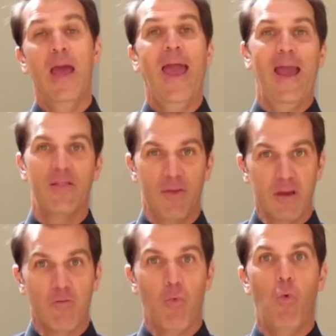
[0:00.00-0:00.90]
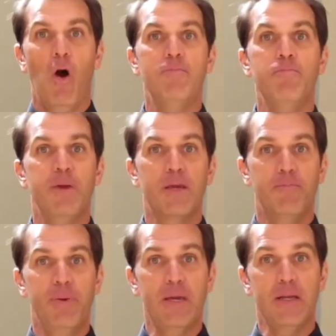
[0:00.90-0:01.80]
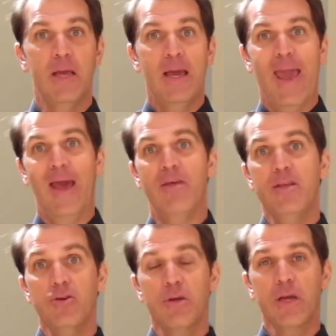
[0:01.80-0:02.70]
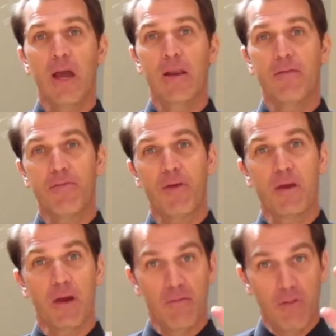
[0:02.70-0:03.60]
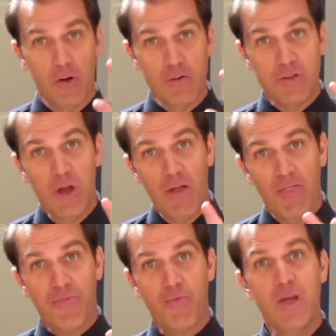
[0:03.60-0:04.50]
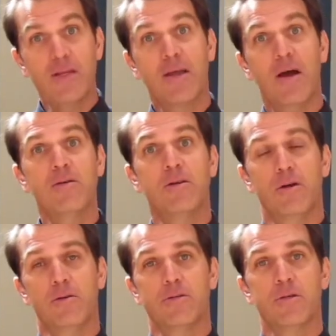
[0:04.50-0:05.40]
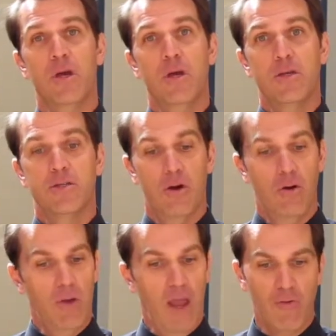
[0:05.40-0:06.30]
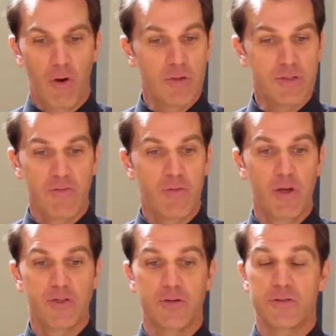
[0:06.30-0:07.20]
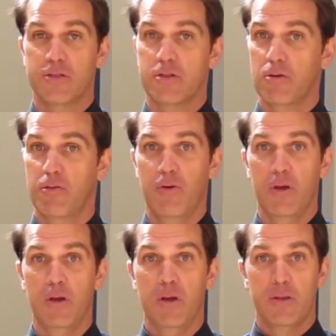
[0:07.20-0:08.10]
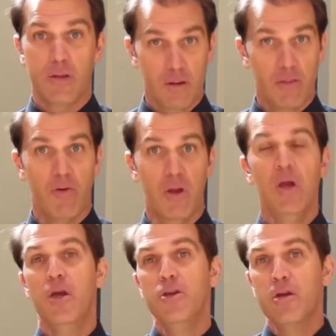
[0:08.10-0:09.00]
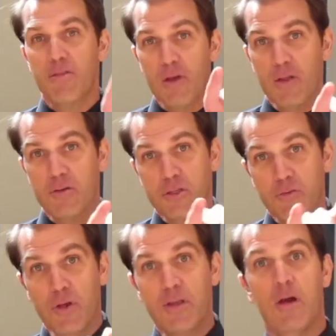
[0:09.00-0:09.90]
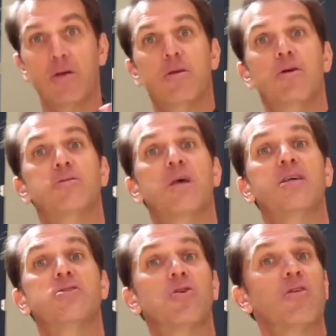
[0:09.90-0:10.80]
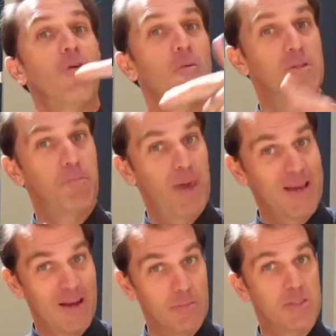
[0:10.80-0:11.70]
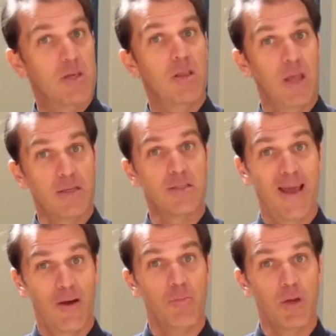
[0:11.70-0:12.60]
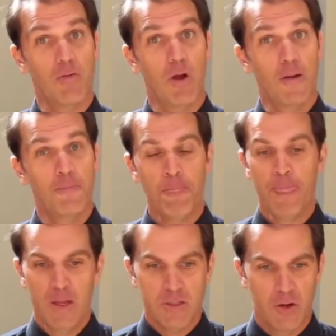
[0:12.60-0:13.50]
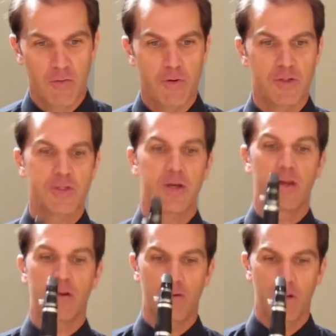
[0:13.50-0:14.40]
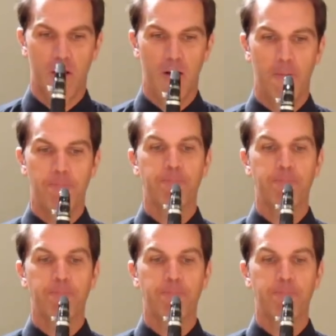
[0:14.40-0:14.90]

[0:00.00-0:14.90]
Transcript: and think of one big beat, and then you can kind of think of those 3 tongue notes. So almost every measure is slur 3, tongue 3. You can think of those 3 tongue notes as sort of almost pickups to the next downbeat, right? So if we're just kind of going along.